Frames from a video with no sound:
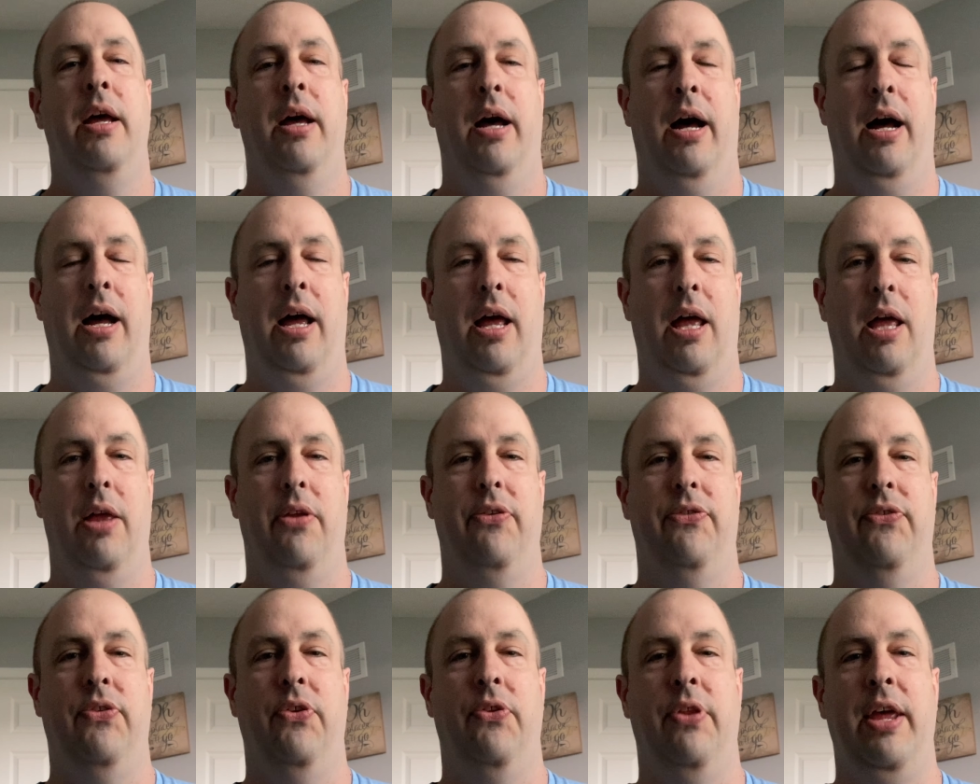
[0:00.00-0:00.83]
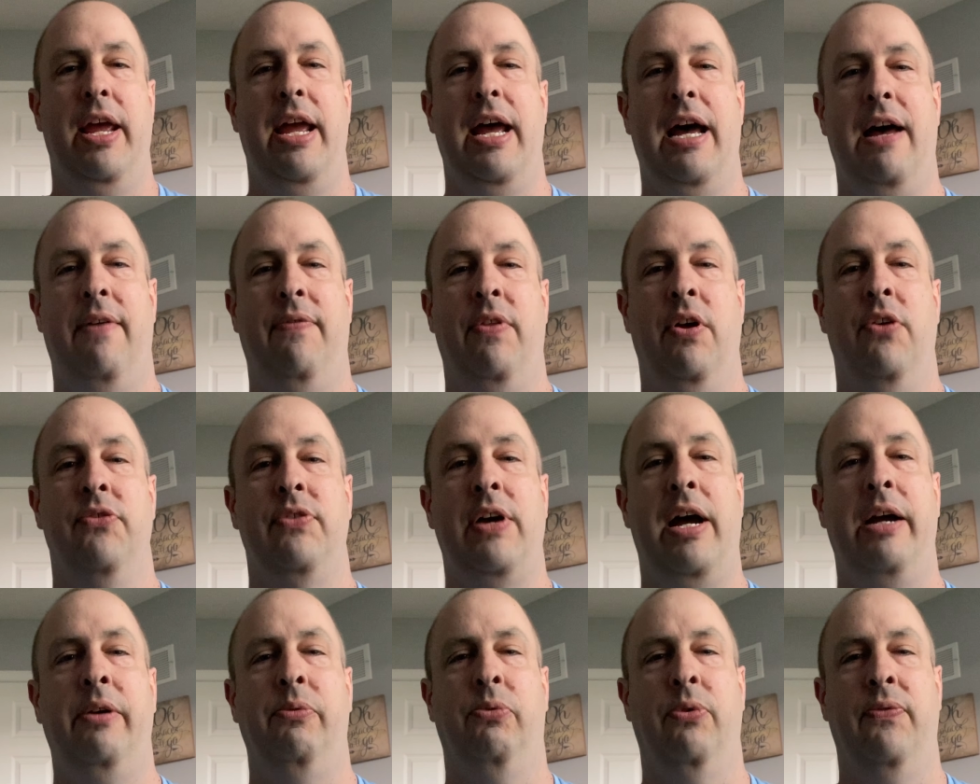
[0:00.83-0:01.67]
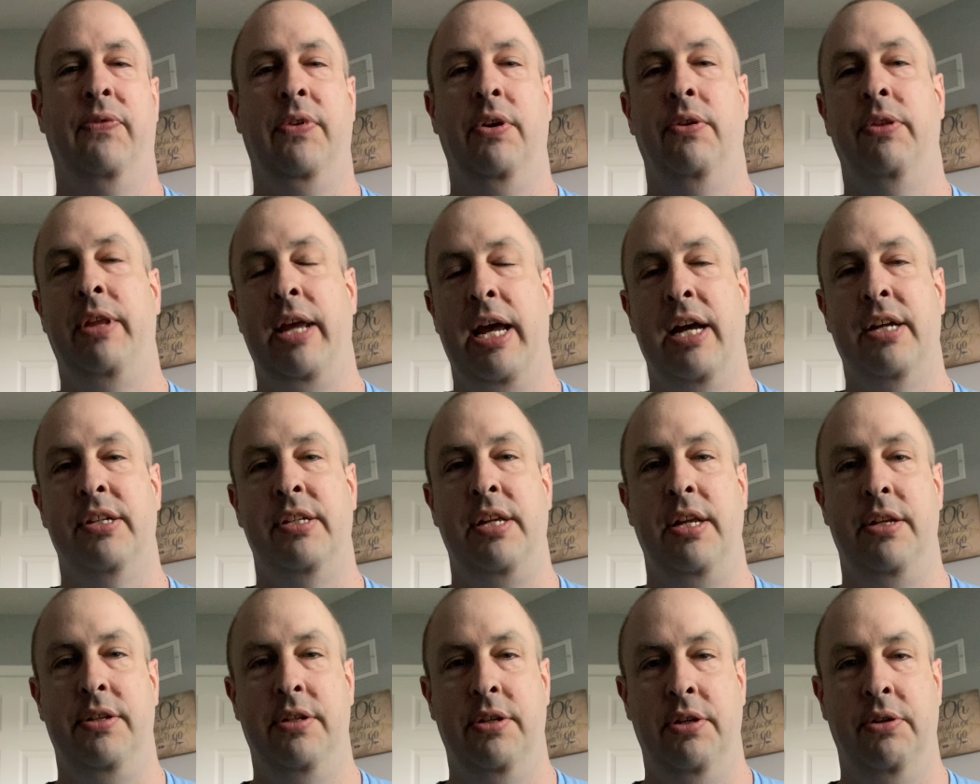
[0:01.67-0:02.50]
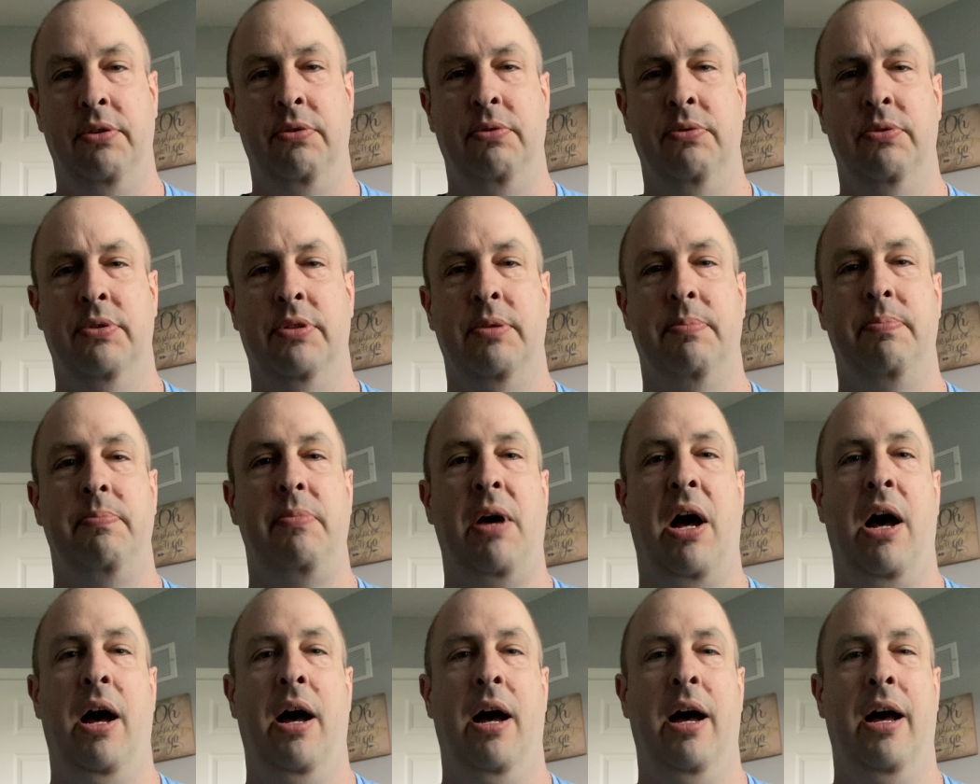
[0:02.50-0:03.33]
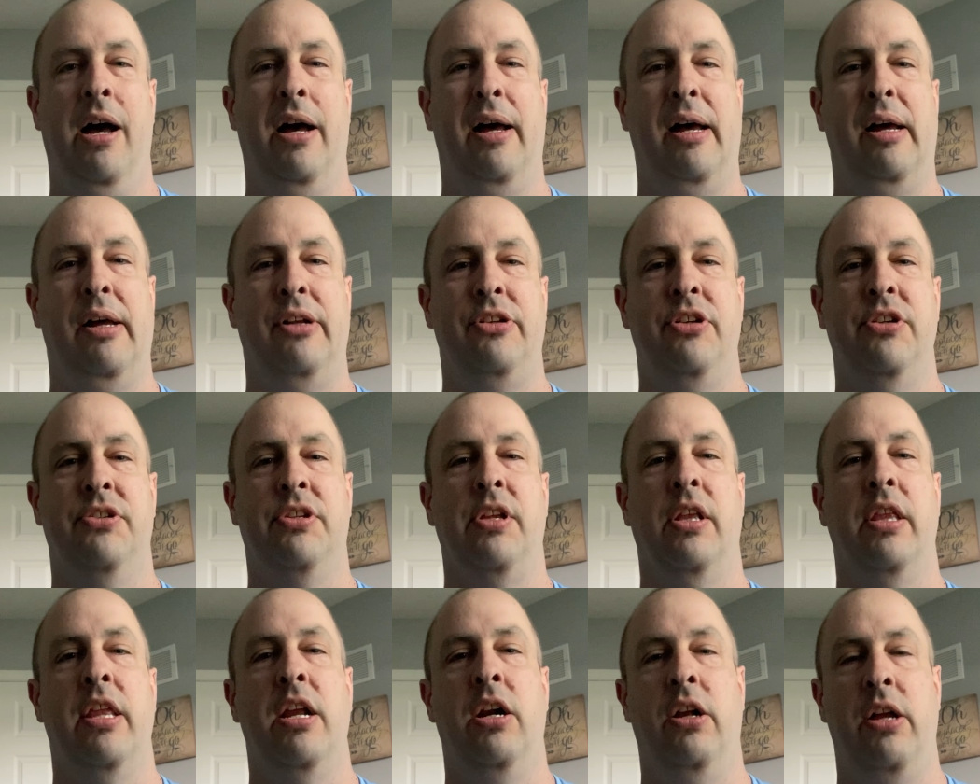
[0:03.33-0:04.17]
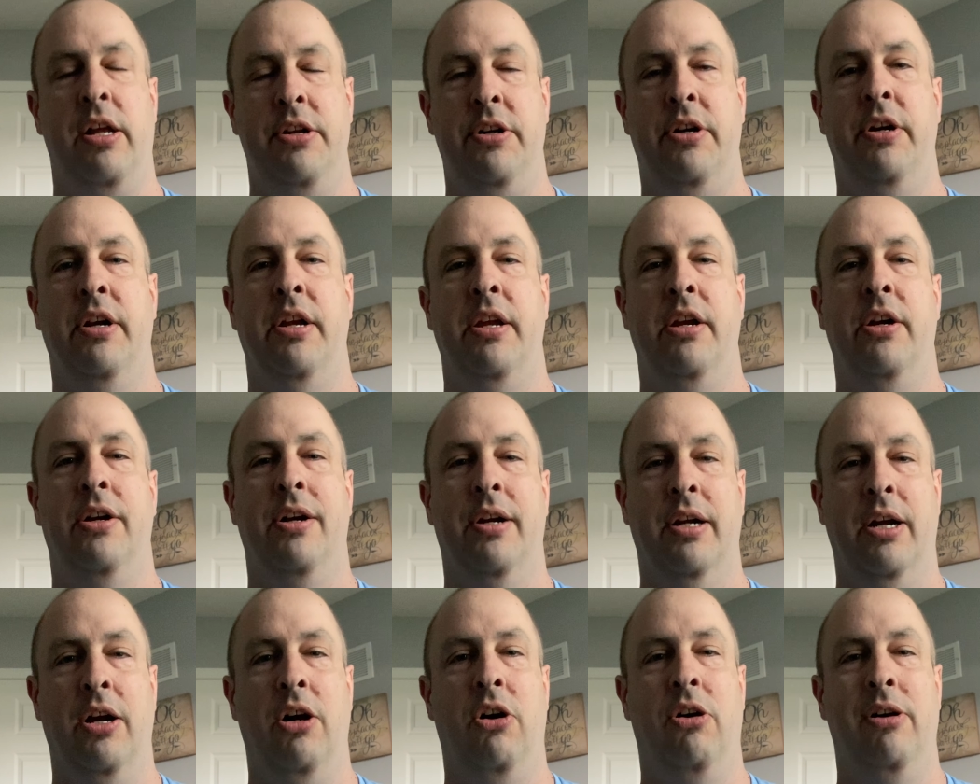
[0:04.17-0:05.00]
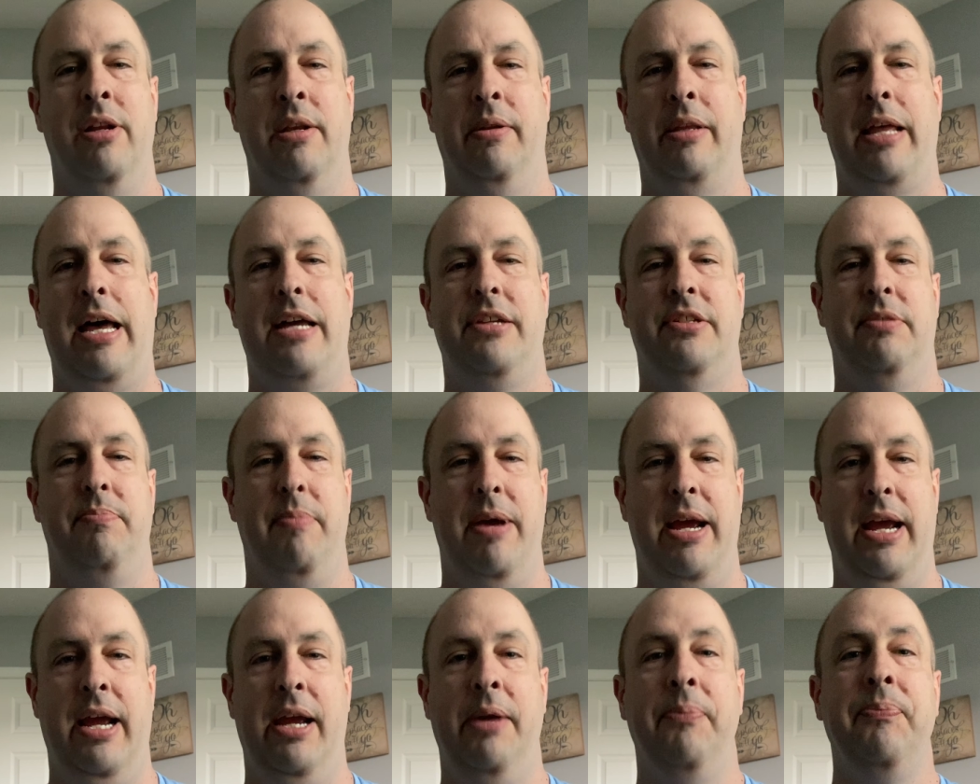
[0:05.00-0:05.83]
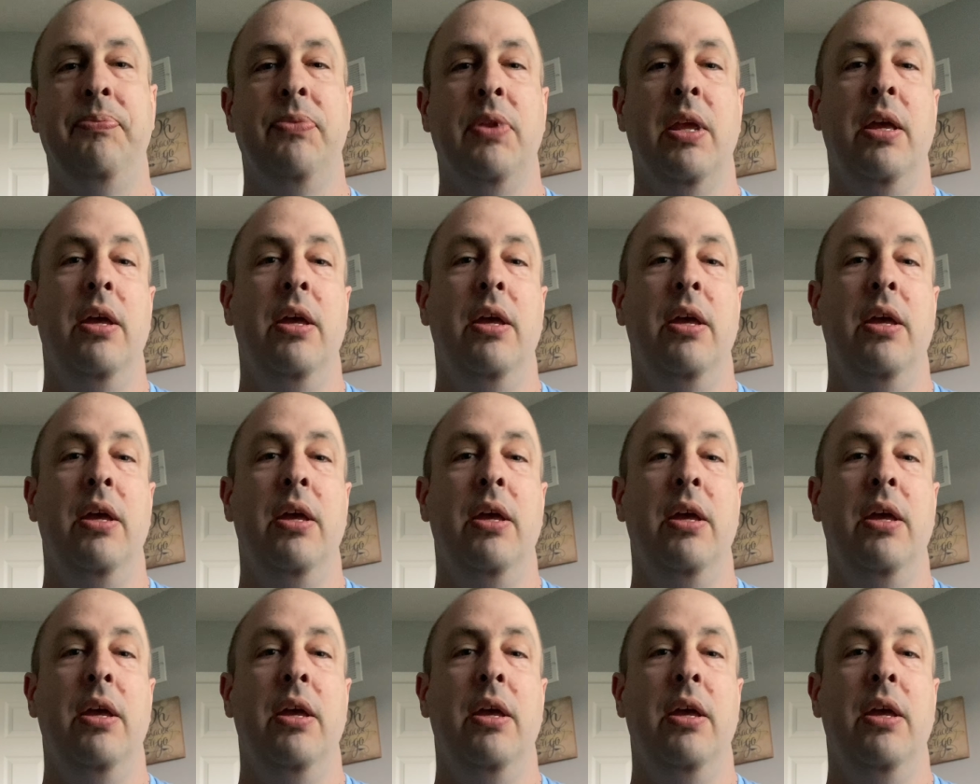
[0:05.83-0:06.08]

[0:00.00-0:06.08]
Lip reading: So they have those. I reviewed the XT2s just a little under a year ago in last May.